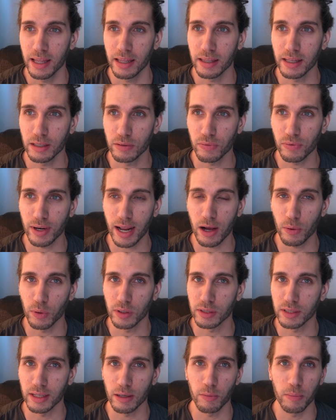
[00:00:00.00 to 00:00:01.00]
these
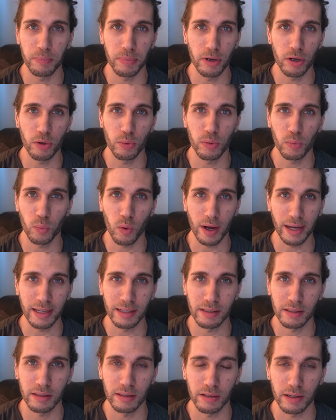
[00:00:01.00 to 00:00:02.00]
flowers, and they were blue and
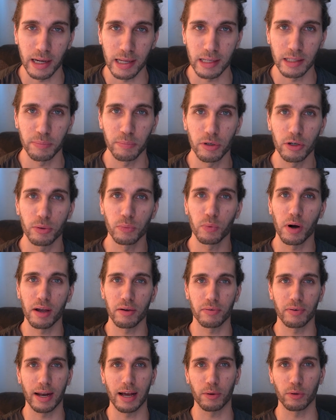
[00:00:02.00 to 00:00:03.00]
white, okay, these blue and
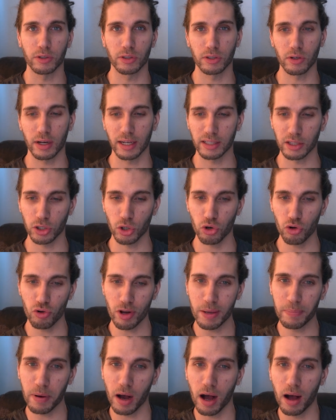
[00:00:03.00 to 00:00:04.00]
white flowers started to
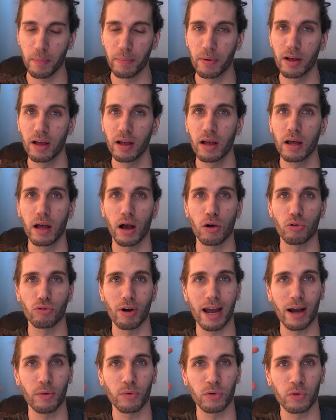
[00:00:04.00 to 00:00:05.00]
creep up
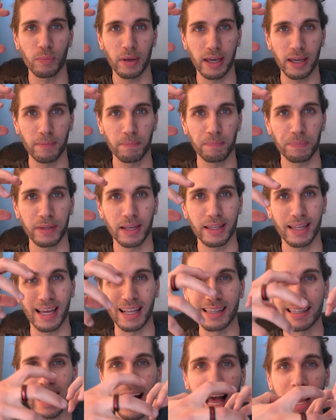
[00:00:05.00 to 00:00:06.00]
around me. They
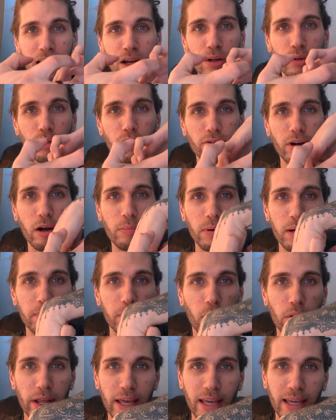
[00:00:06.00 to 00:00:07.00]
entangled around my
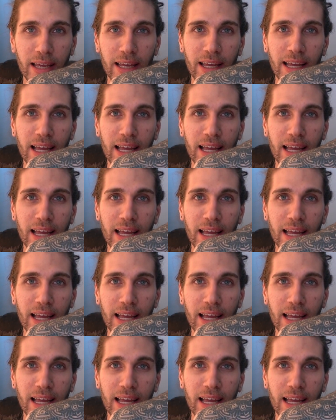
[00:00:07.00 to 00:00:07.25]
body,